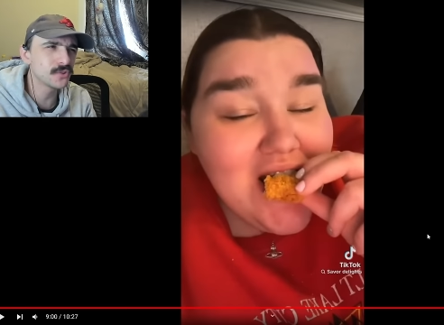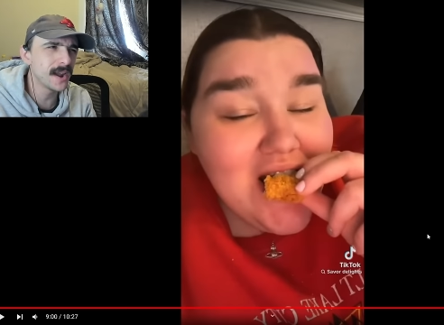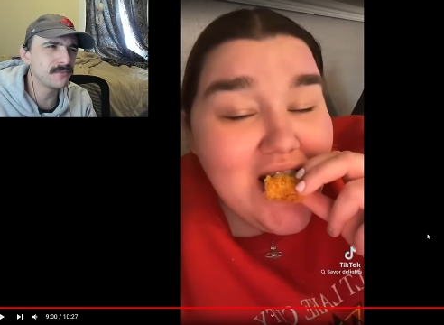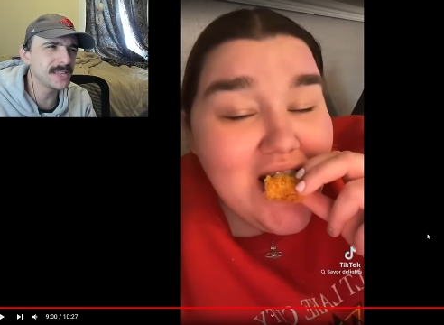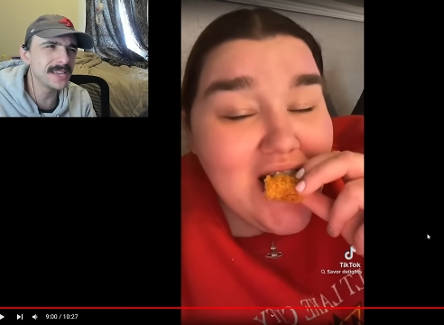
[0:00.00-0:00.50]

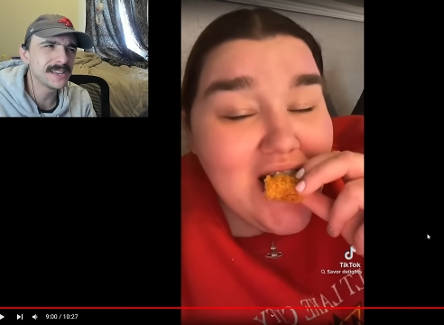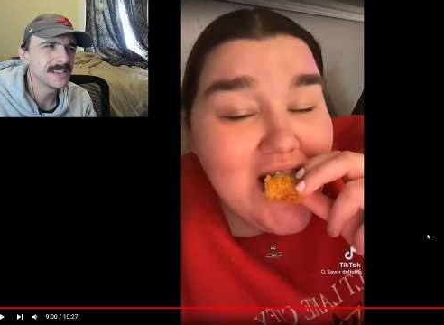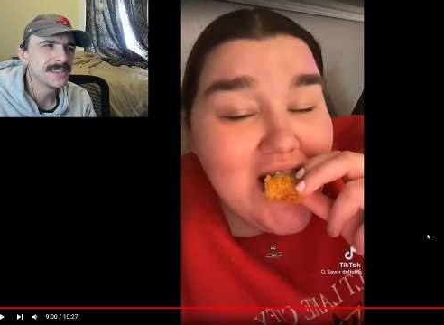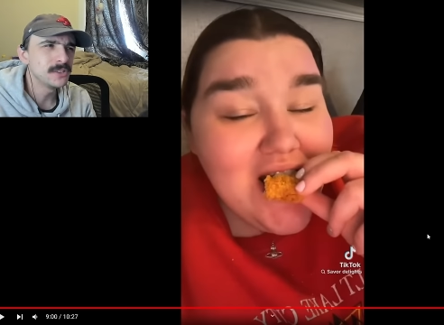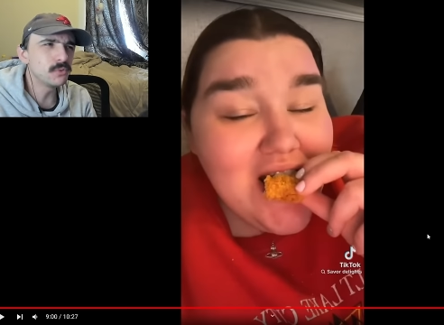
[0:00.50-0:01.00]
Speaker 1: traveling?
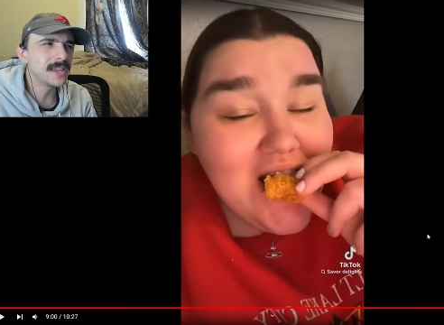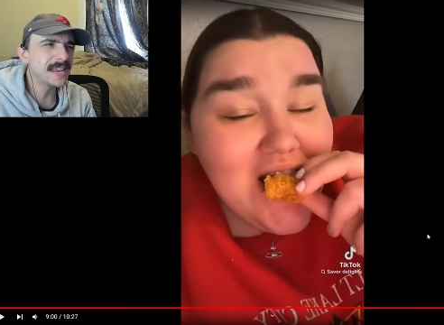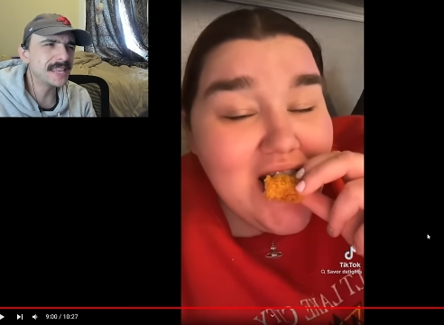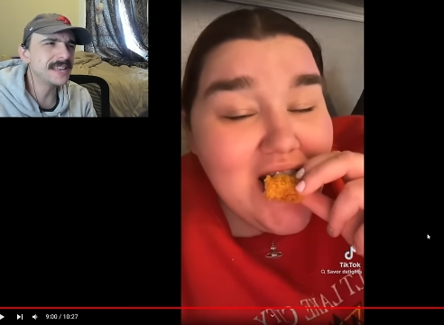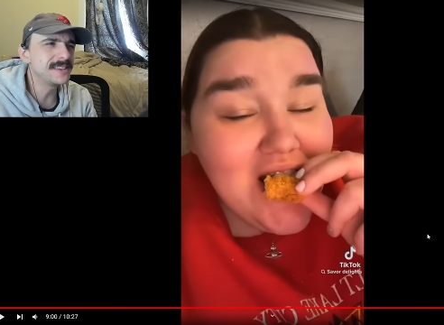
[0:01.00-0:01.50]
You
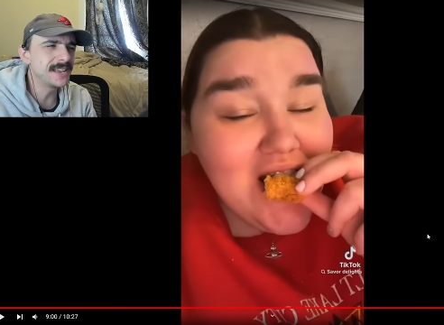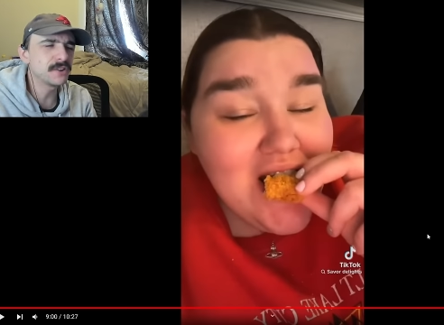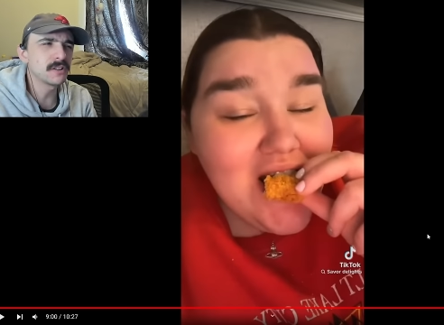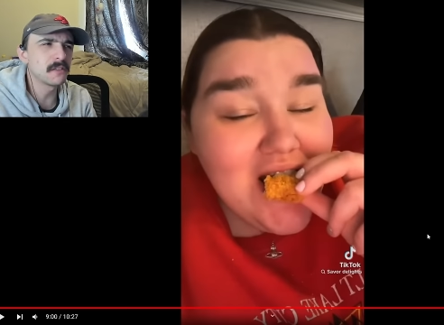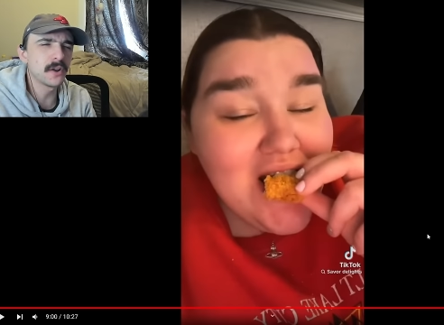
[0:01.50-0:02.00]
can't eat
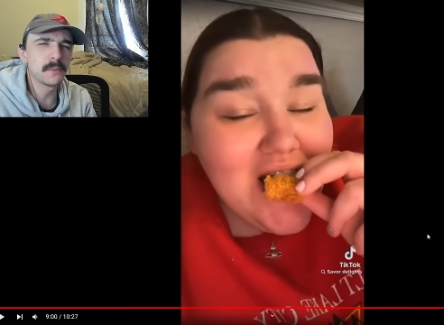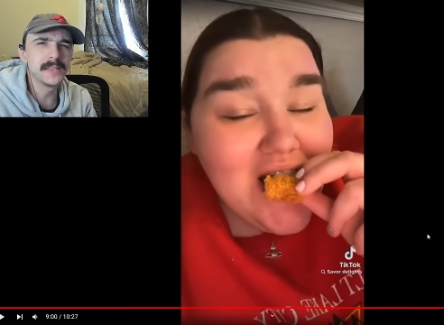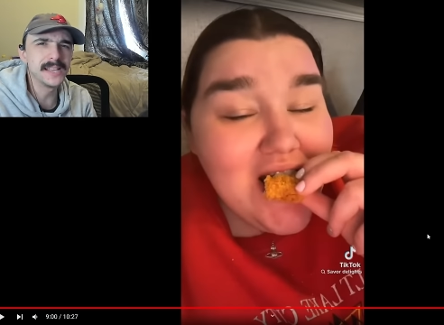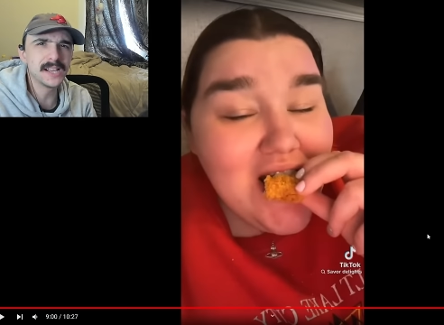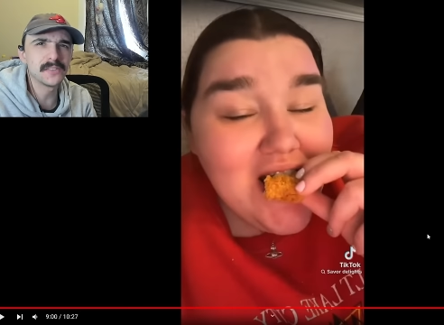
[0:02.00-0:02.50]
dinner at the very
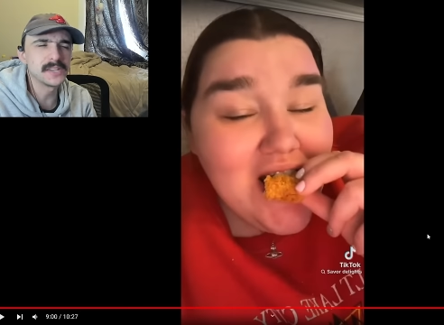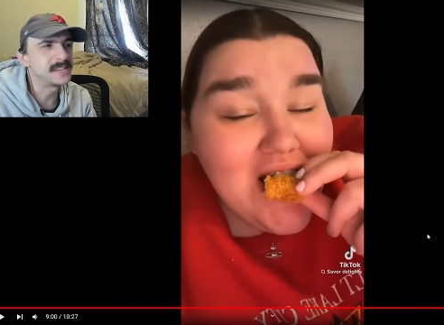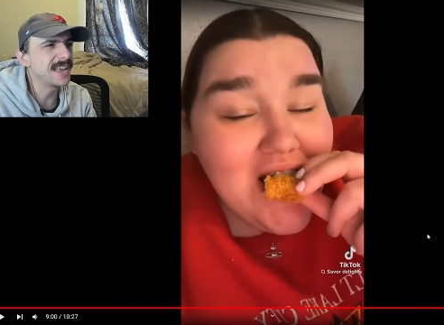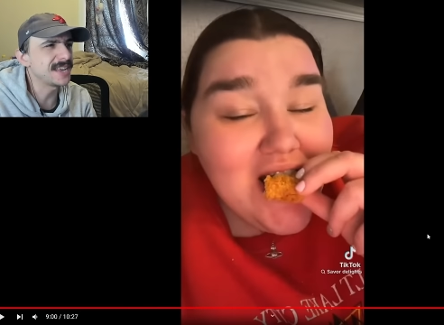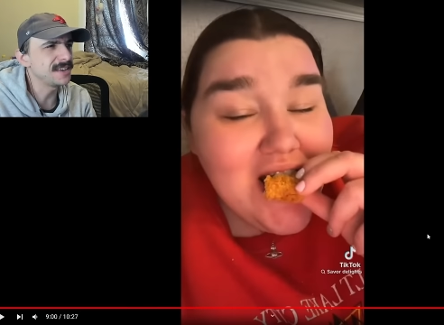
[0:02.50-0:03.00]
beginning of the
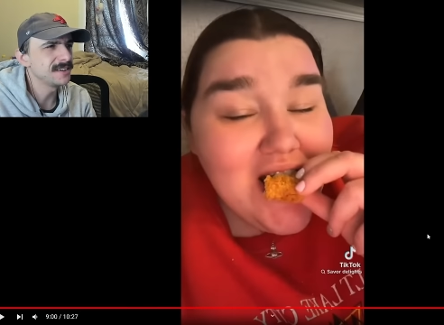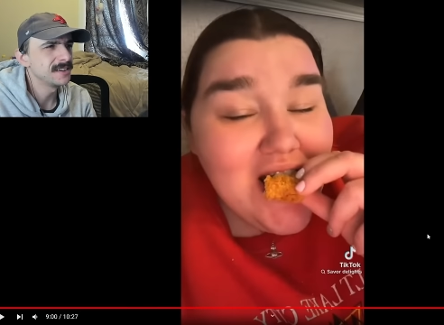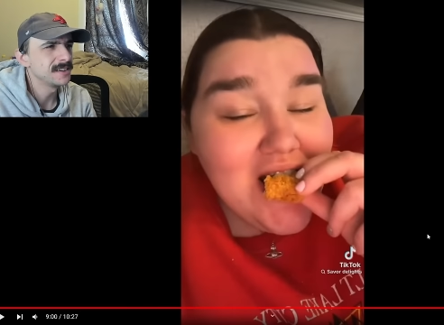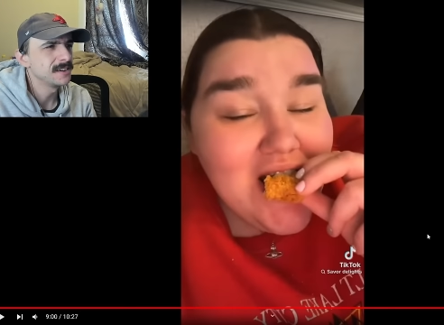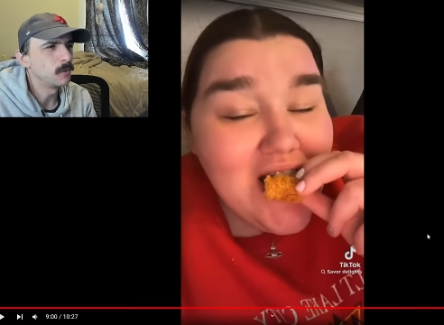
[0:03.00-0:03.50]
day.
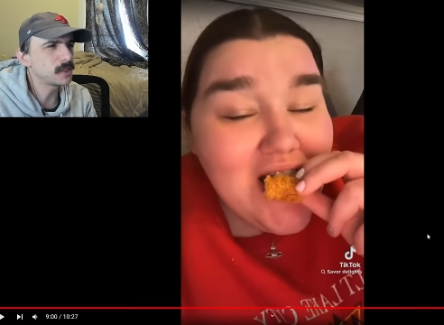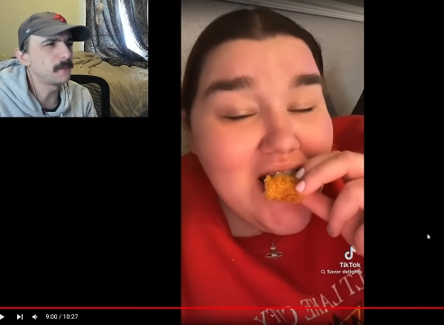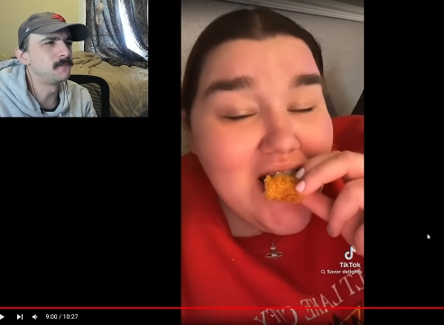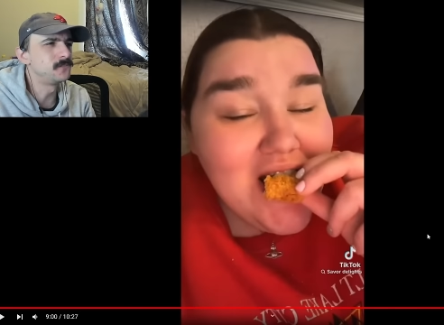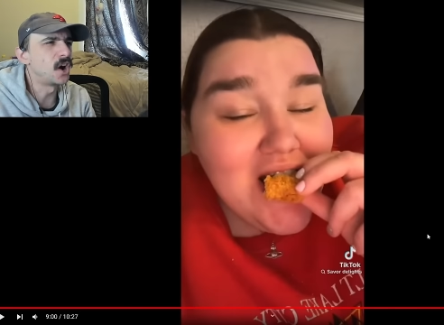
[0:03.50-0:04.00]
What
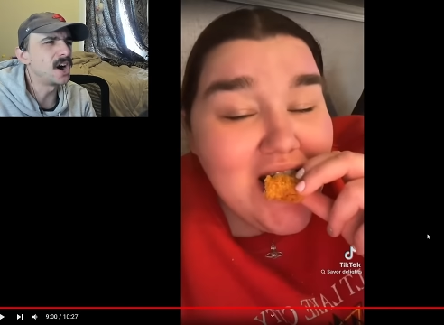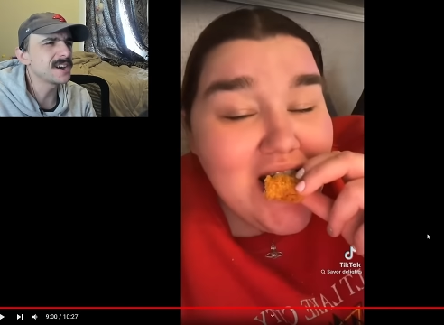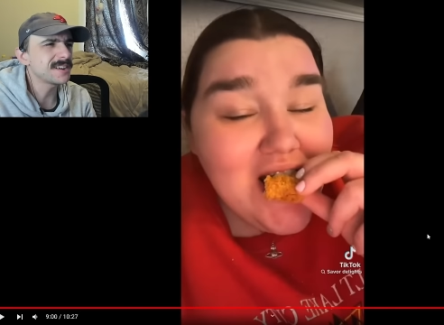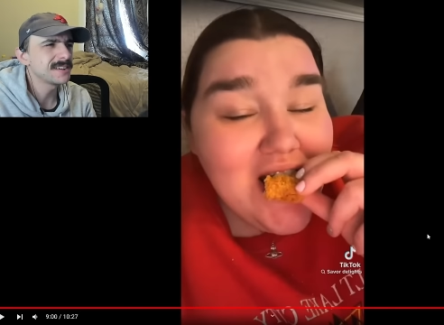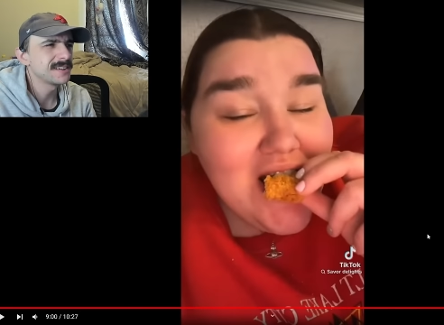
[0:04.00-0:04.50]
the
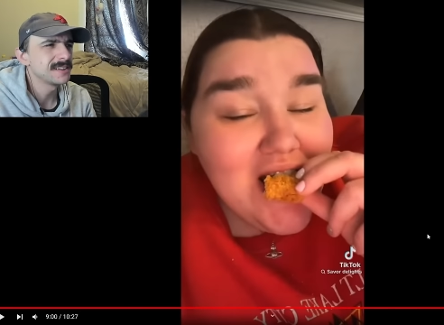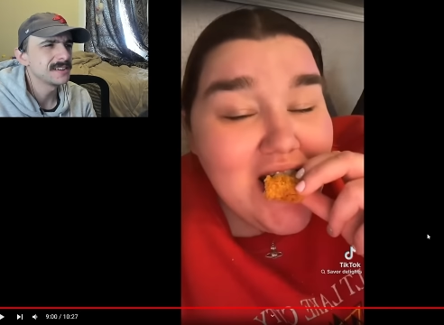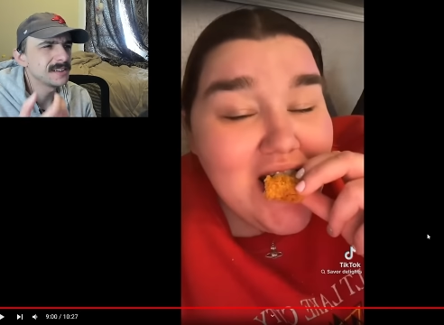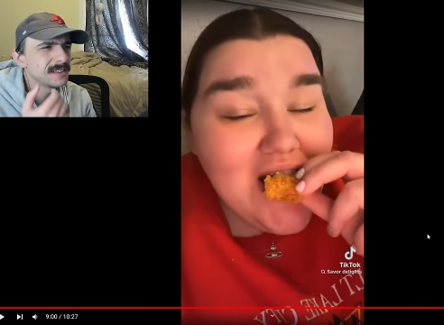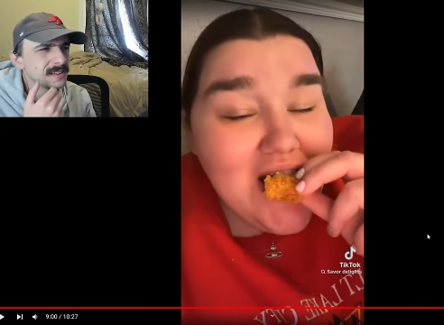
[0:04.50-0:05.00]
fuck?
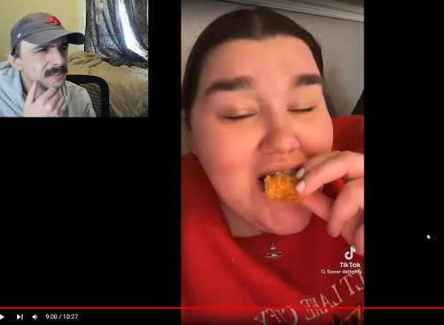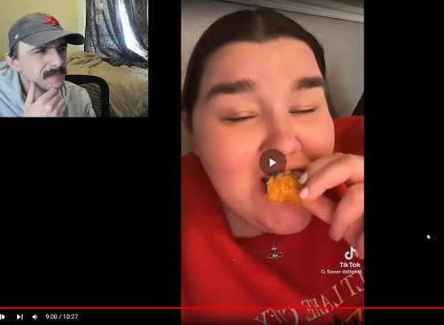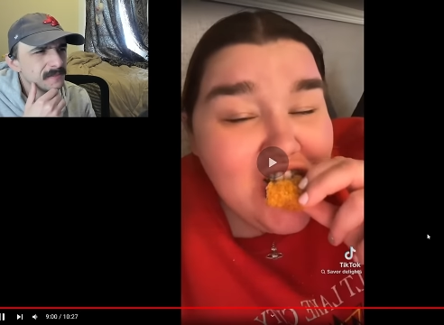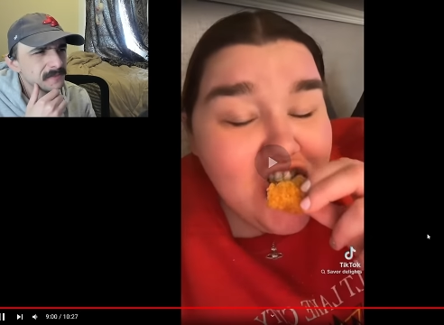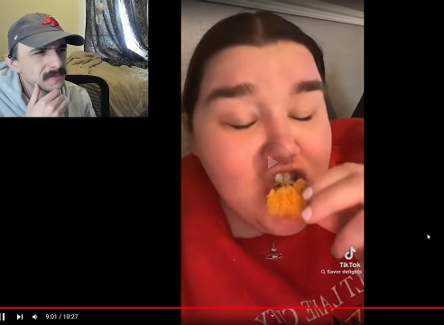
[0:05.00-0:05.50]

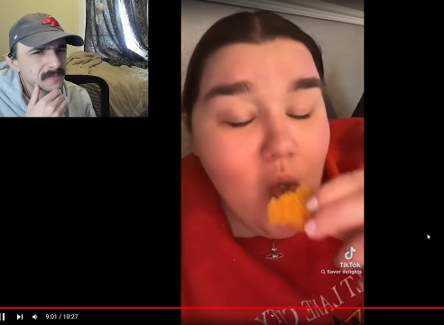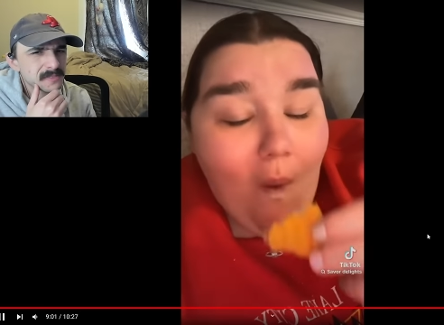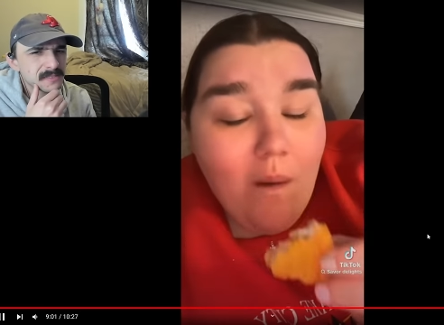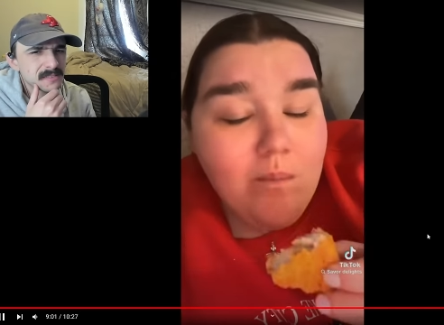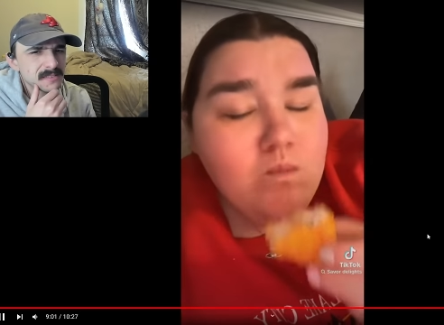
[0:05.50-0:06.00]
Speaker 2: Some
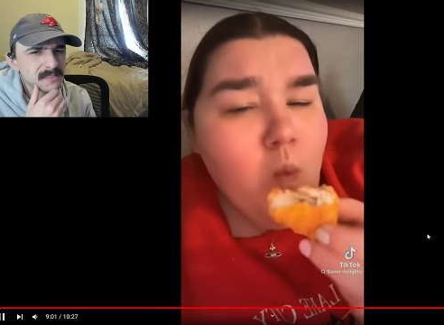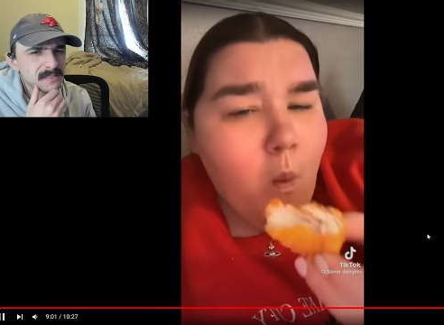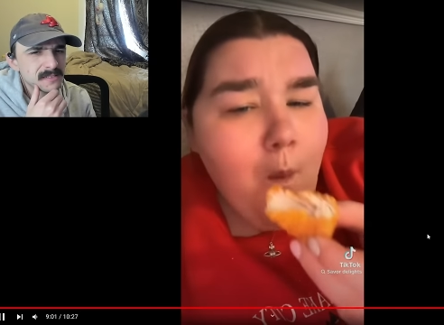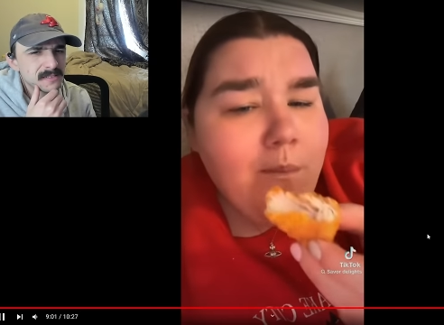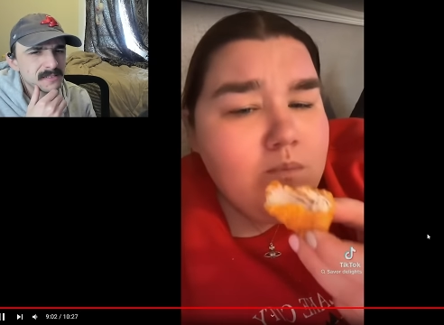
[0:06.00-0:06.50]
biscuits
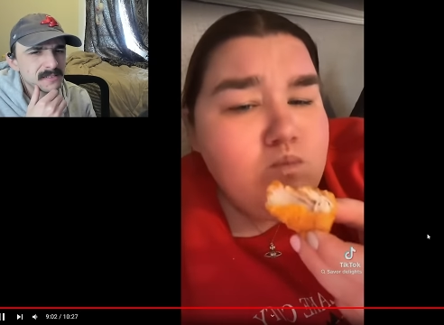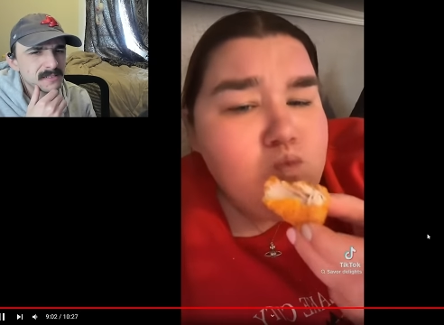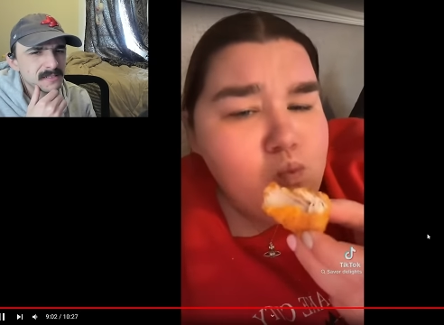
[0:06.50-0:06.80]
and a cup of